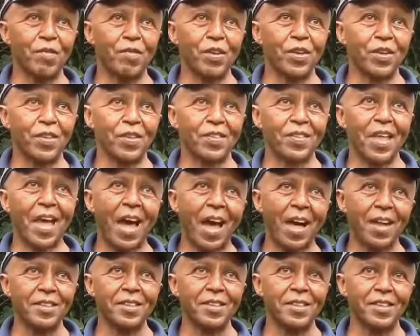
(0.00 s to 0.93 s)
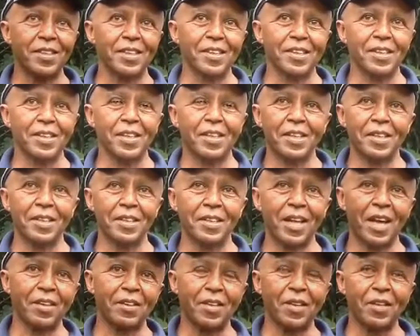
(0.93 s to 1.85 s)
living that
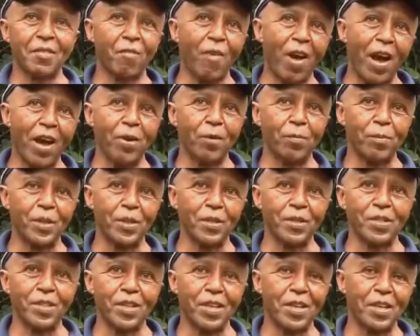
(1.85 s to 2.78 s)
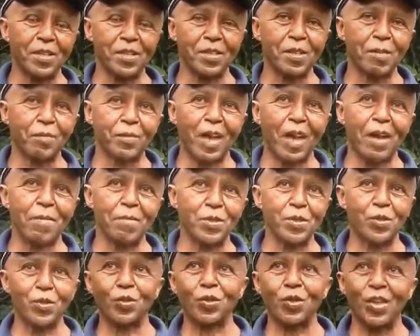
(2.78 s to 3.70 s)
in that environment, and
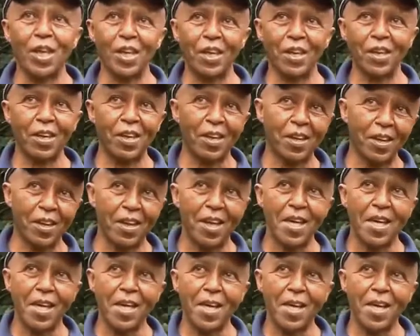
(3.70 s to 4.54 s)
sometimes thinking